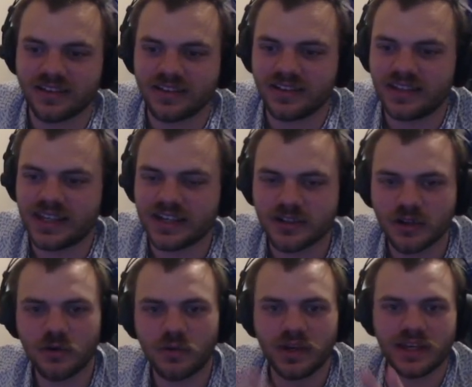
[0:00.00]
he had
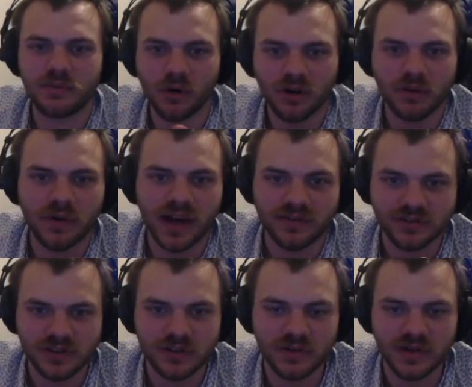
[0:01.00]
he bought a bike for
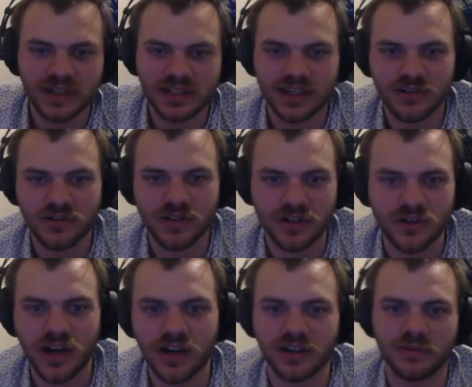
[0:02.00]
2 weeks, he
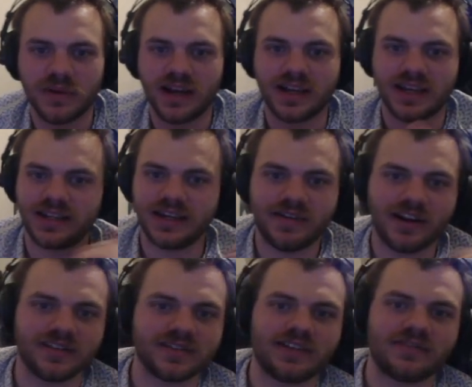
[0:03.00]
trained on the bike, and then he ran
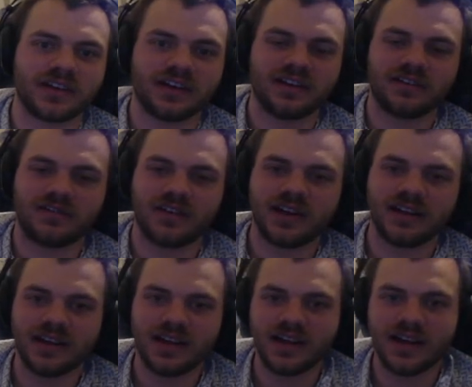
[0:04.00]
off to Africa, right?
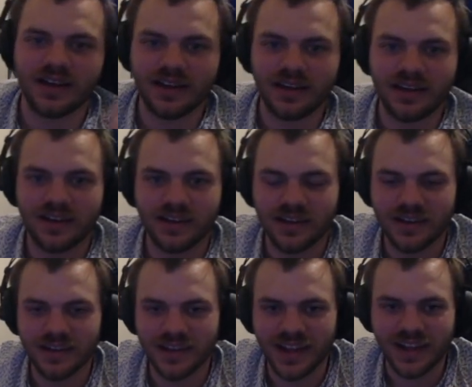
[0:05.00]

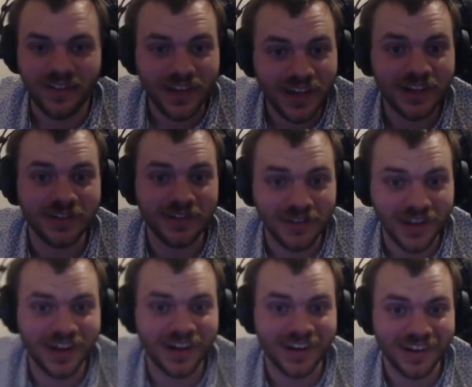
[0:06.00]
Now, if he can do
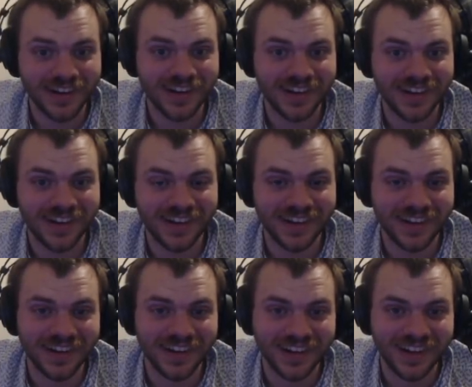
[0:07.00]
that,
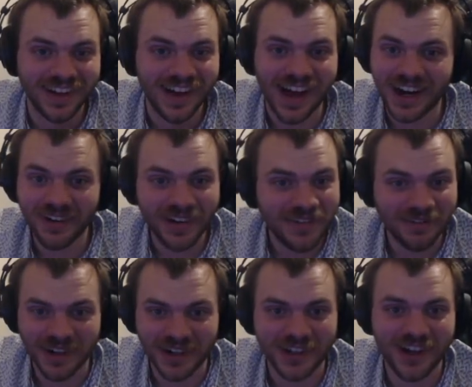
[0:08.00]
I don't even
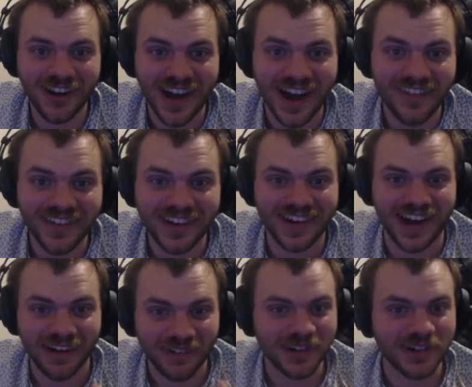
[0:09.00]
want to go to Africa.
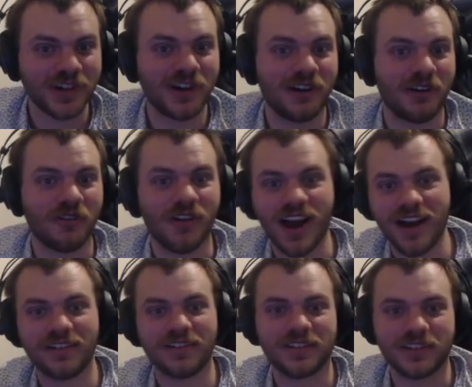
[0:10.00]
I want to go
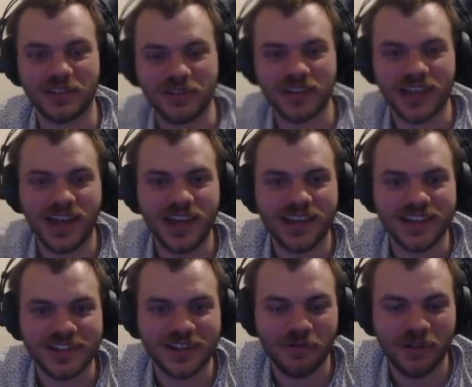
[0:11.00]
around the UK.
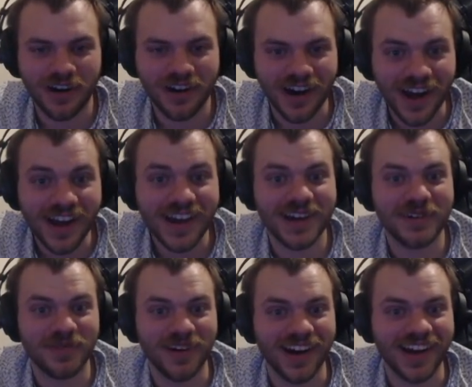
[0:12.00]
So why don't I get a
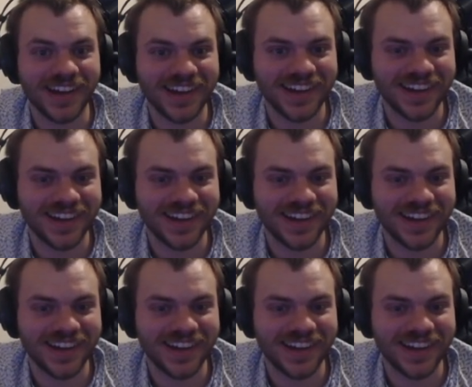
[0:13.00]
bike